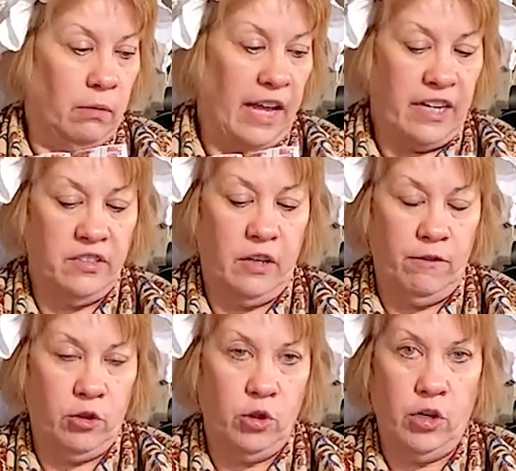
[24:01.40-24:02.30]
Like I said,
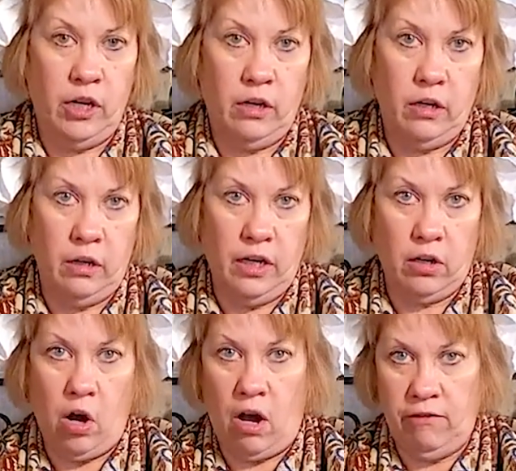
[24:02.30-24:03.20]
if you're doing it in a
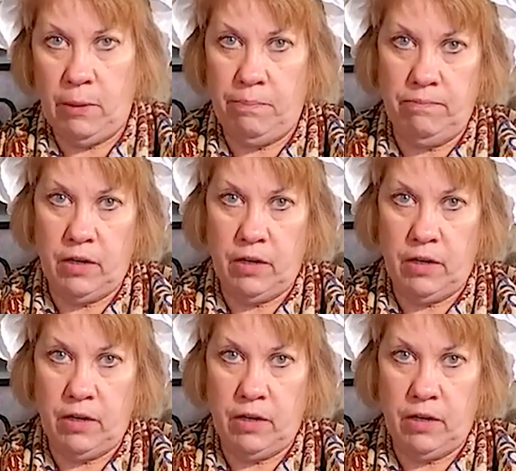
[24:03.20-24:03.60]
coffee